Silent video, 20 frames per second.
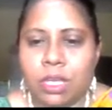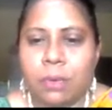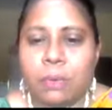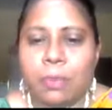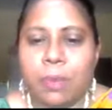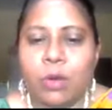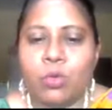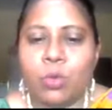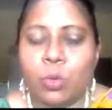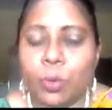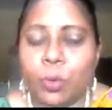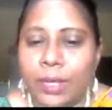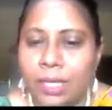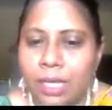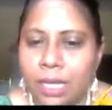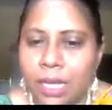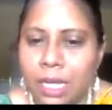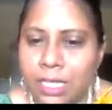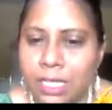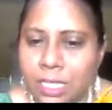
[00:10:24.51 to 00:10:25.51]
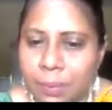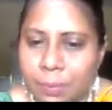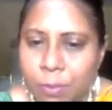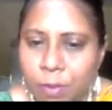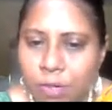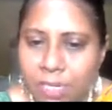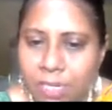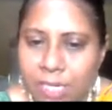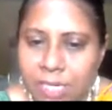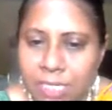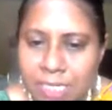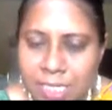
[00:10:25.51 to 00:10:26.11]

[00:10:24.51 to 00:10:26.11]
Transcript: about whether a democratic